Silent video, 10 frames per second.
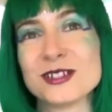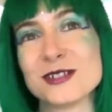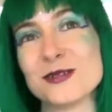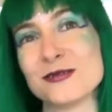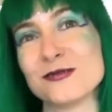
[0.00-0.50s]

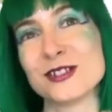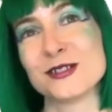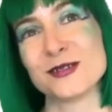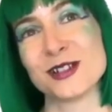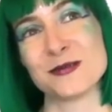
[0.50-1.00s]
See, we
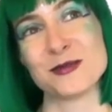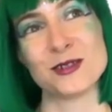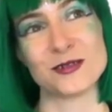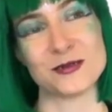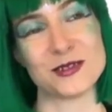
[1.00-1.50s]
feel we are
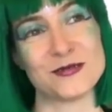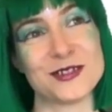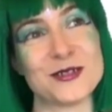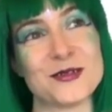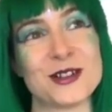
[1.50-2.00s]
moving, we
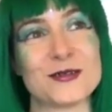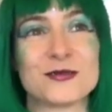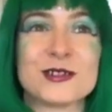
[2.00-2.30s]
feel we are